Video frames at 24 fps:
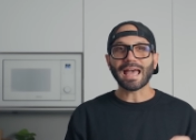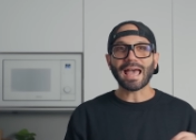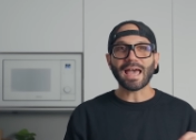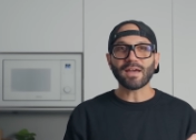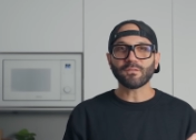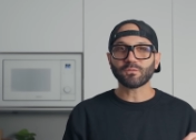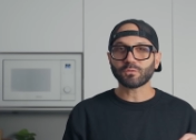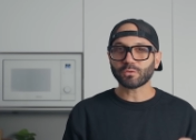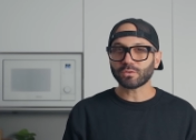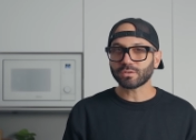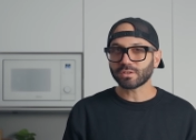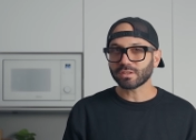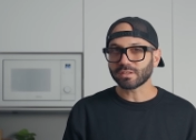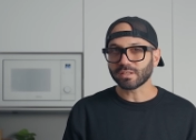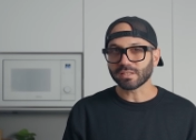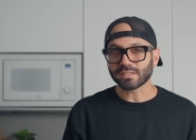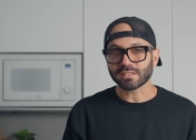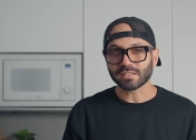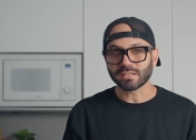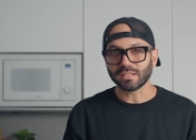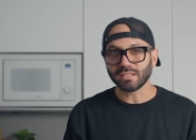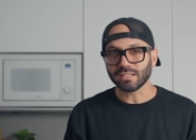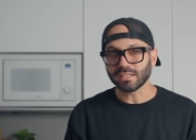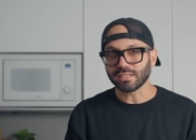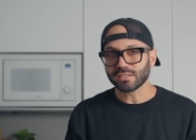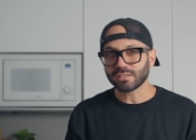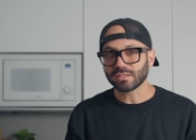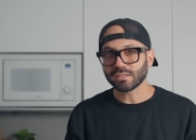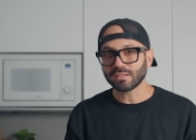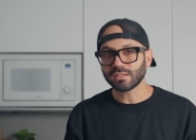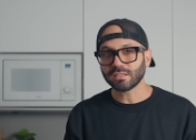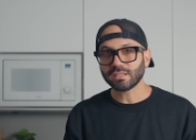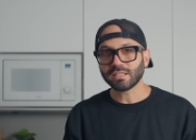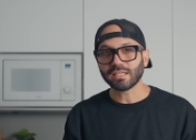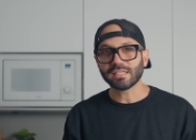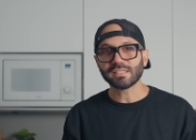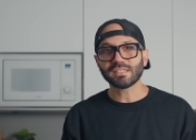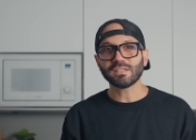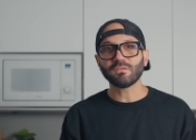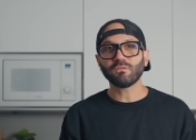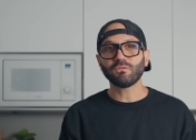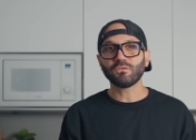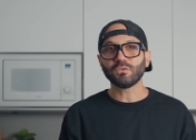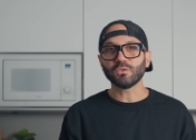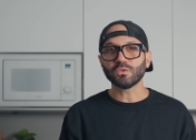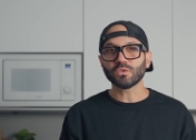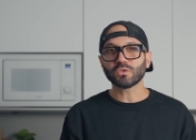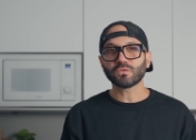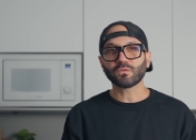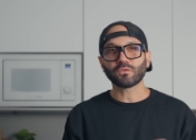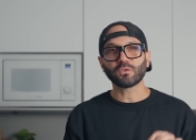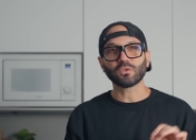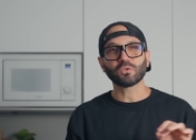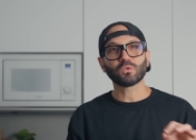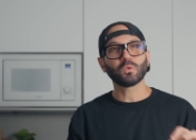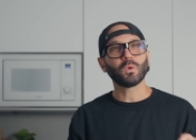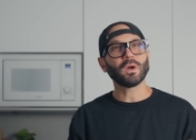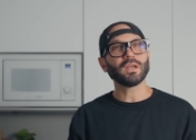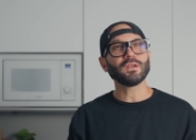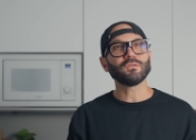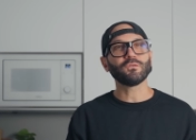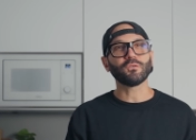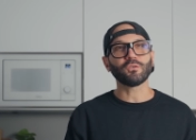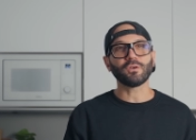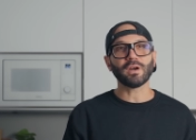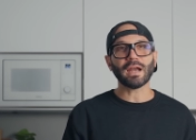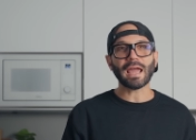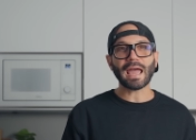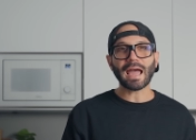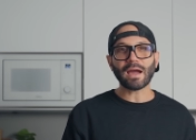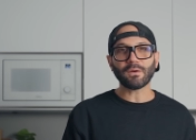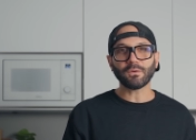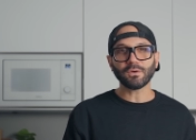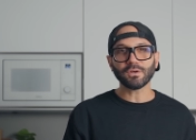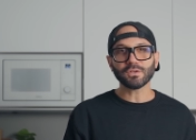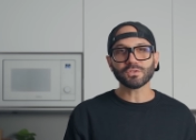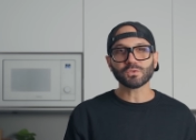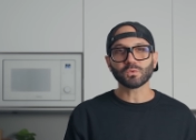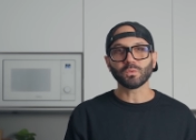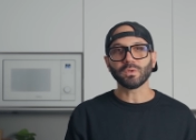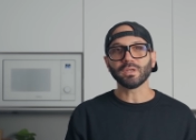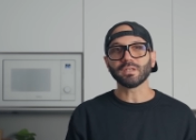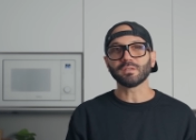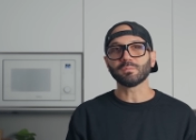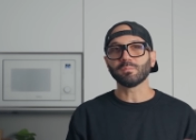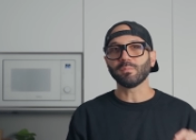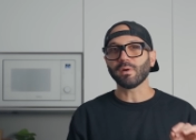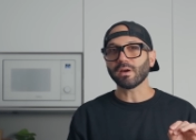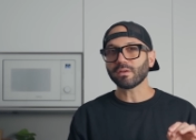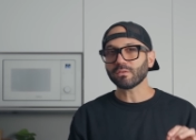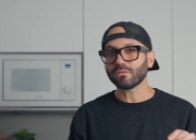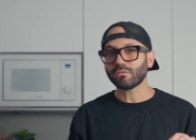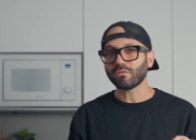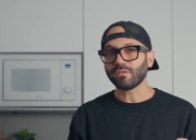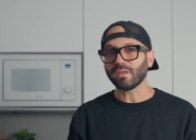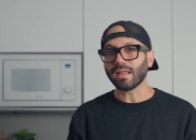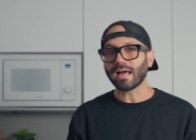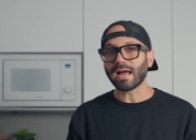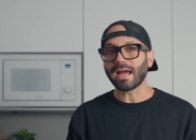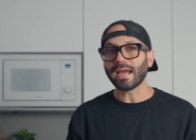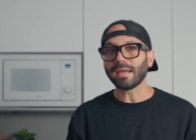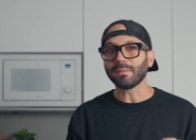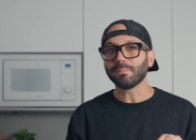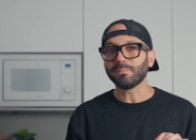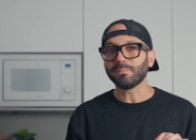after the distillation is infused for 24 hours with butterfly